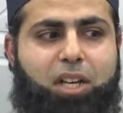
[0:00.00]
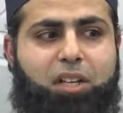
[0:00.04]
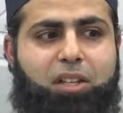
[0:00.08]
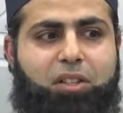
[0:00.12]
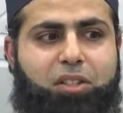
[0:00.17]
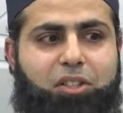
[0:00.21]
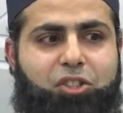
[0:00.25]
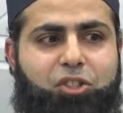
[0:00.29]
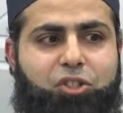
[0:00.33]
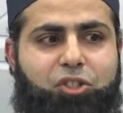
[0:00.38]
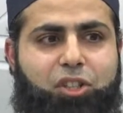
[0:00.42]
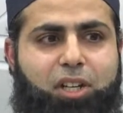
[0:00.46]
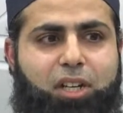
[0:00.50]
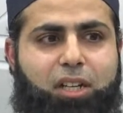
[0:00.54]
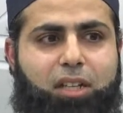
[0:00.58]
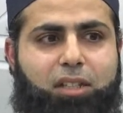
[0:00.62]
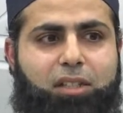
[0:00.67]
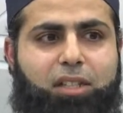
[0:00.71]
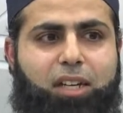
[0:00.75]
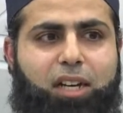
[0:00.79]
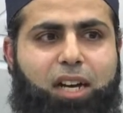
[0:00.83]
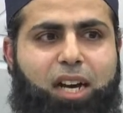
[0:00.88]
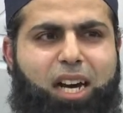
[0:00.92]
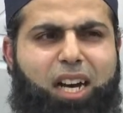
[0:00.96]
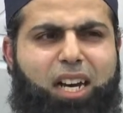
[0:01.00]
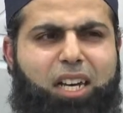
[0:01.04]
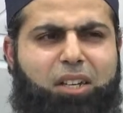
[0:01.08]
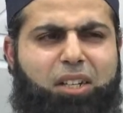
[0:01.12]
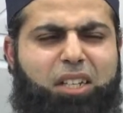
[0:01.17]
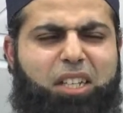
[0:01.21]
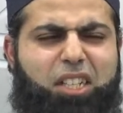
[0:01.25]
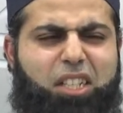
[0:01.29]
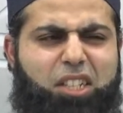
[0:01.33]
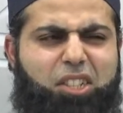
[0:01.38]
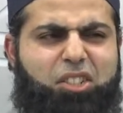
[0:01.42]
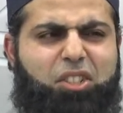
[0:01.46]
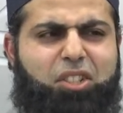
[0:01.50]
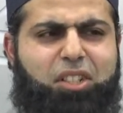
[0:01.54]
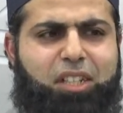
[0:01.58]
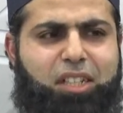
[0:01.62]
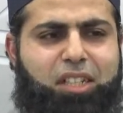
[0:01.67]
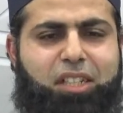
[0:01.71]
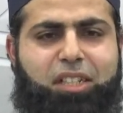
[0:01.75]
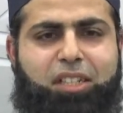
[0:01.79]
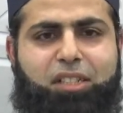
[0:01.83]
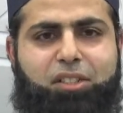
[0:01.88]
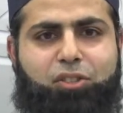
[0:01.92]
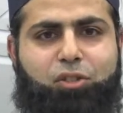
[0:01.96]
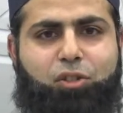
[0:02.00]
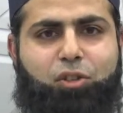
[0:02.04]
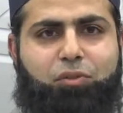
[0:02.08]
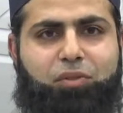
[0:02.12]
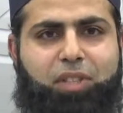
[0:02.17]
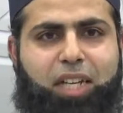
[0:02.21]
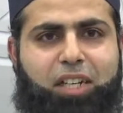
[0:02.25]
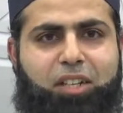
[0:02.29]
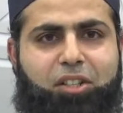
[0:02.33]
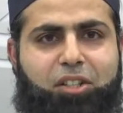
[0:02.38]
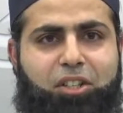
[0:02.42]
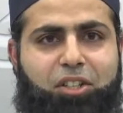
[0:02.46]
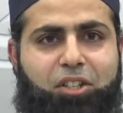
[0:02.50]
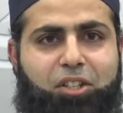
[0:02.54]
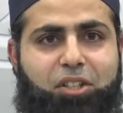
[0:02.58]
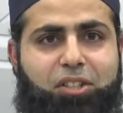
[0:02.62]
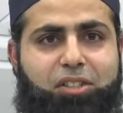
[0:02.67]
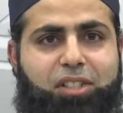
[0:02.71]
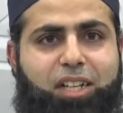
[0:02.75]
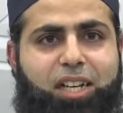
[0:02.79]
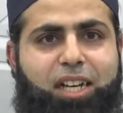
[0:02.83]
this child that I initially, in his sort of tender years,